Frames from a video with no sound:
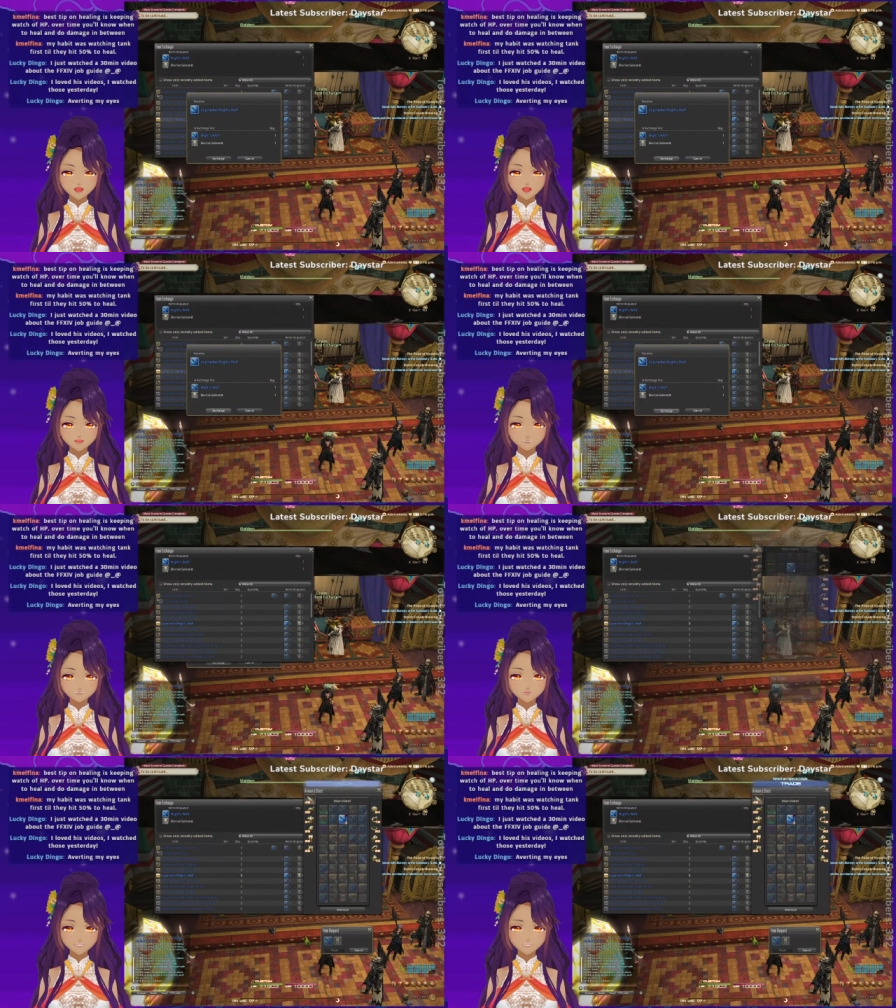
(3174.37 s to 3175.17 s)

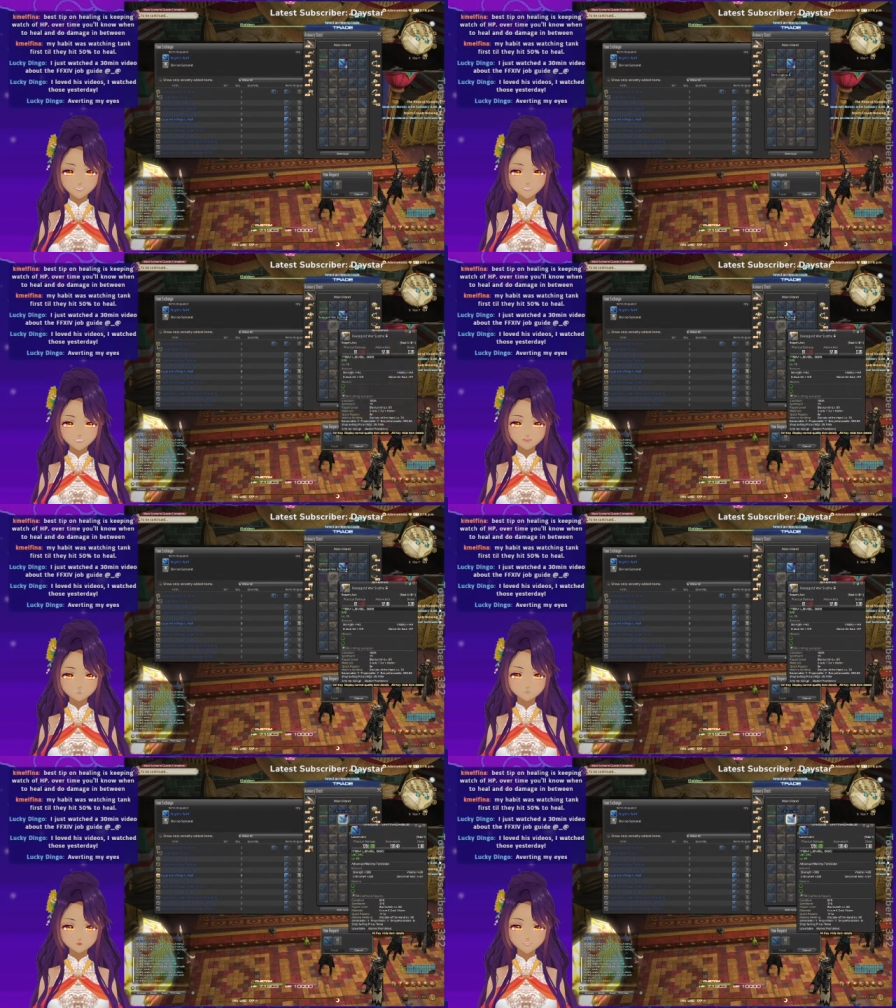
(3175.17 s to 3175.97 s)

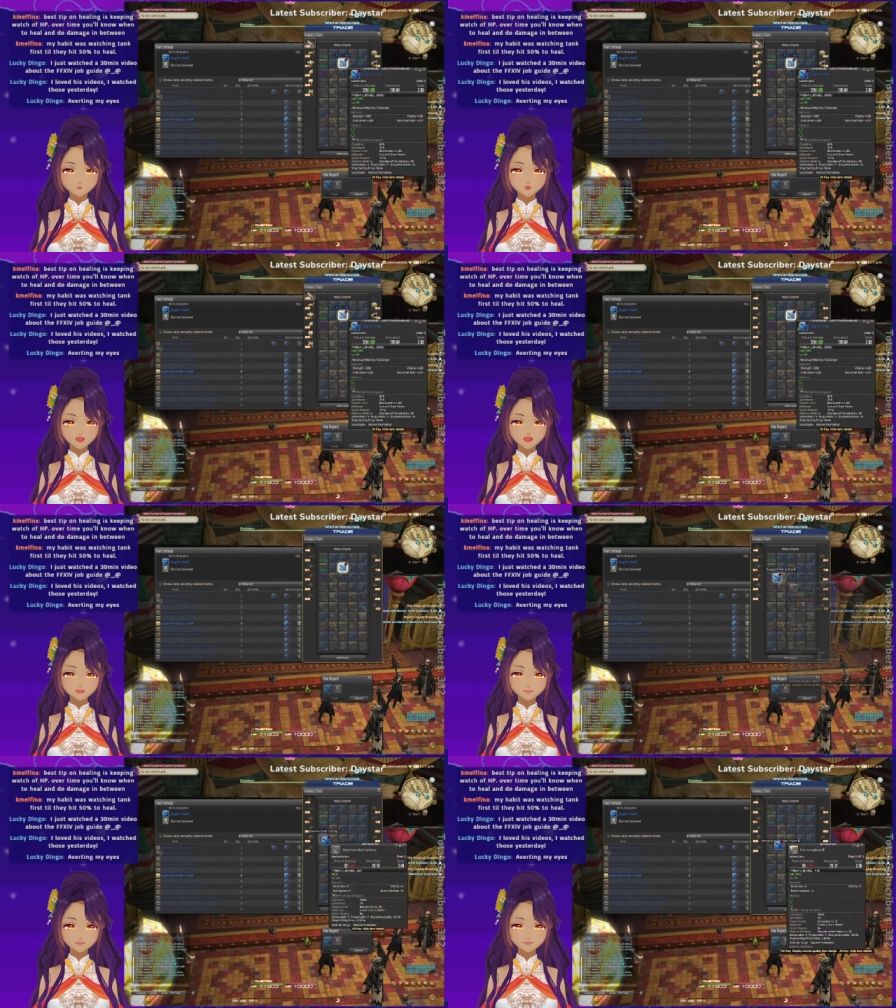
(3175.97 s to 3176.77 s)
Exchange. There you
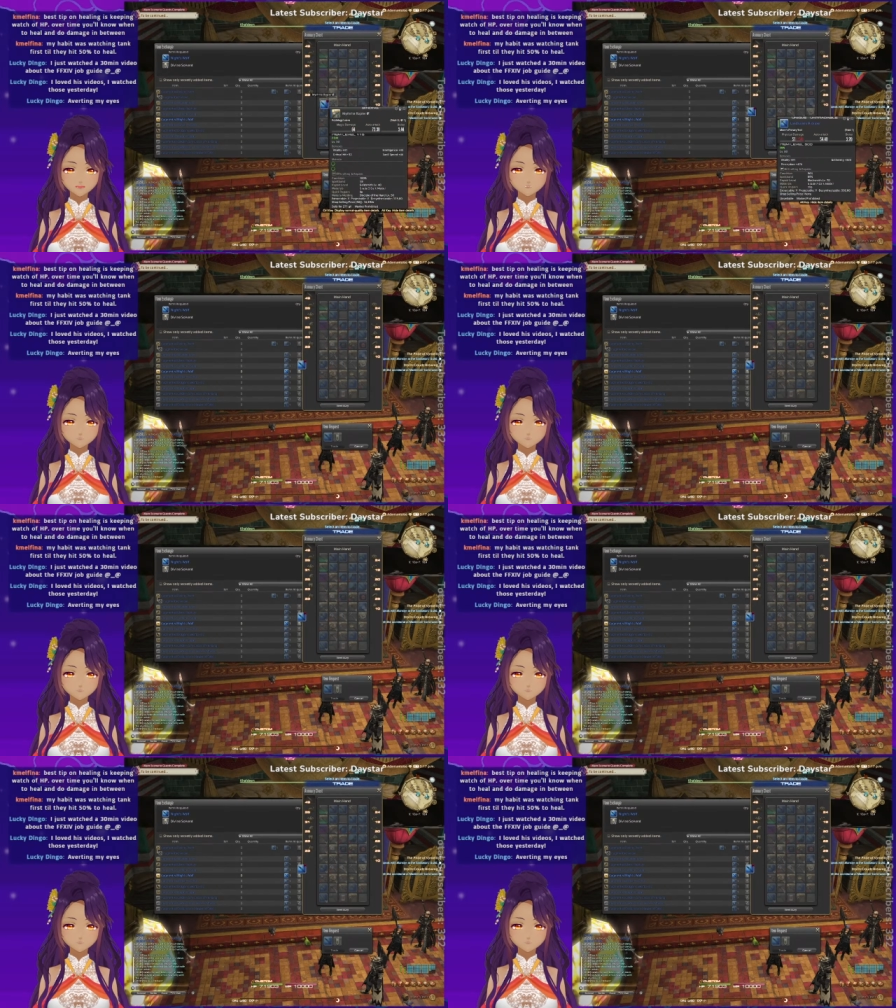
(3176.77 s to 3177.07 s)
are.